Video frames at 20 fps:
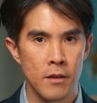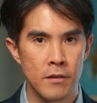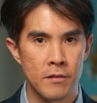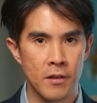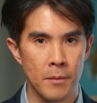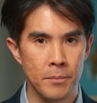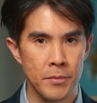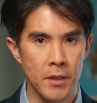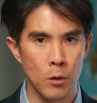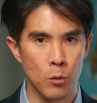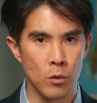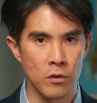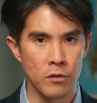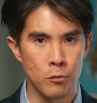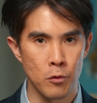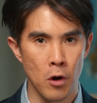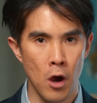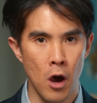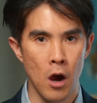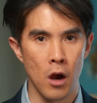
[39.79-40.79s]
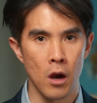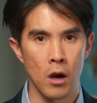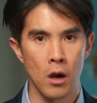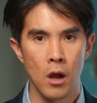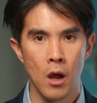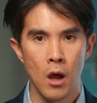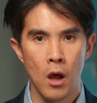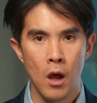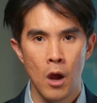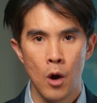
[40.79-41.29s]
something was wrong.
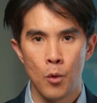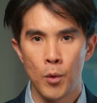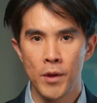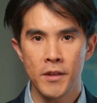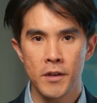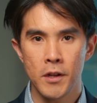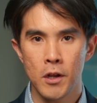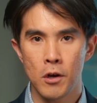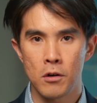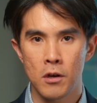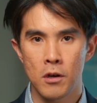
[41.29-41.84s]
When the deal